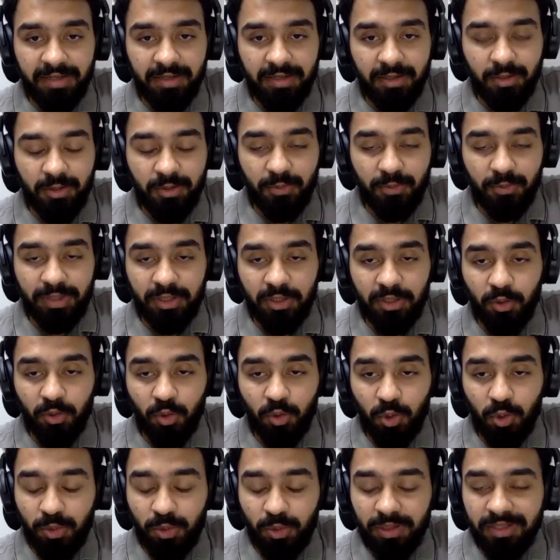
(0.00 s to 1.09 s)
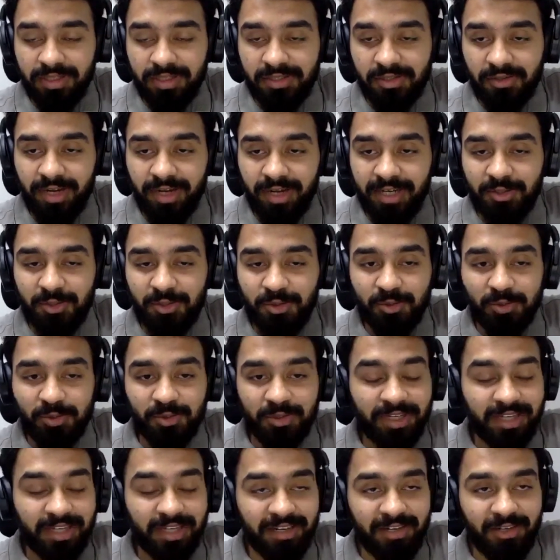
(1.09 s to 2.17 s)
when the whole world is trying to
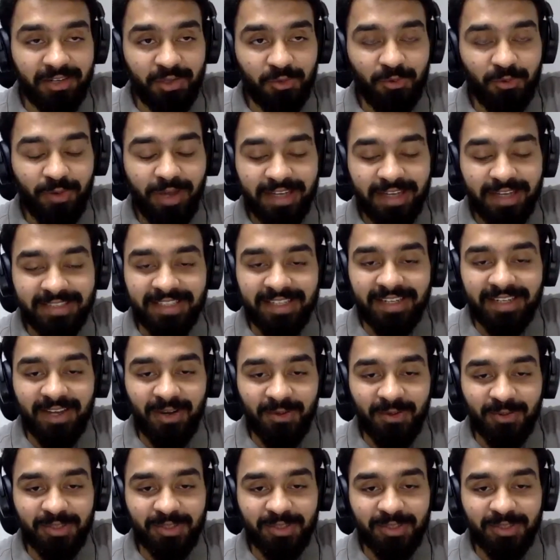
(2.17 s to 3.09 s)
get a new vaccine out